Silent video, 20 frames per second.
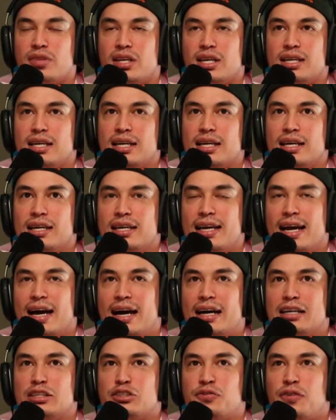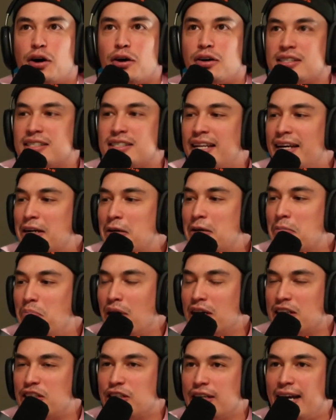Yeah, as far as like
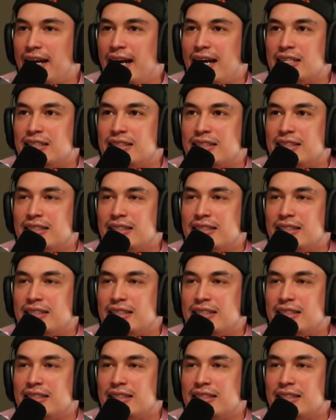budget end,